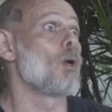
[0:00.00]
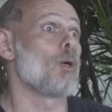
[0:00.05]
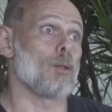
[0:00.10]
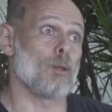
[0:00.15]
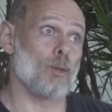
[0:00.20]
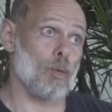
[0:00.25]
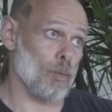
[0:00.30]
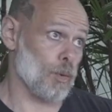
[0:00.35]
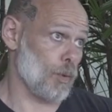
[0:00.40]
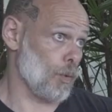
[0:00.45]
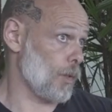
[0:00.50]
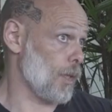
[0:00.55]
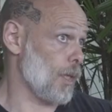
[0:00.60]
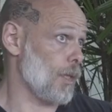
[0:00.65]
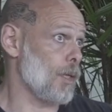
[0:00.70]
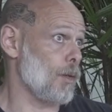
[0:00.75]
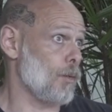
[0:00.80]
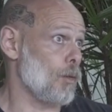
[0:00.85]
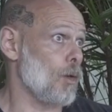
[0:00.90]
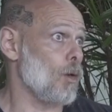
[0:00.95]
Don't do that
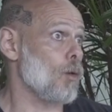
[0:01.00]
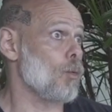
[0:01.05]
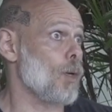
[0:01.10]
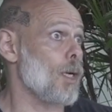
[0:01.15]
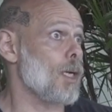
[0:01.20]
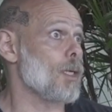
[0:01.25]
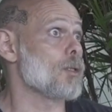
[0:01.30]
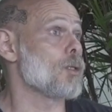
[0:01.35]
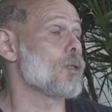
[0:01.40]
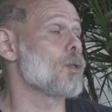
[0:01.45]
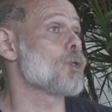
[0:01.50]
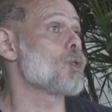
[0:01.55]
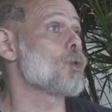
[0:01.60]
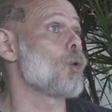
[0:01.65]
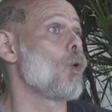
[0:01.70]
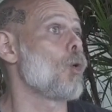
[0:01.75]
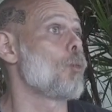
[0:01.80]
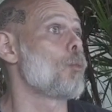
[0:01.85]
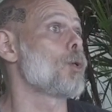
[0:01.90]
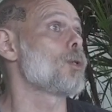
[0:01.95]
either, right.
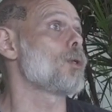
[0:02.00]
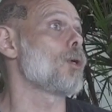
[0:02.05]
So, but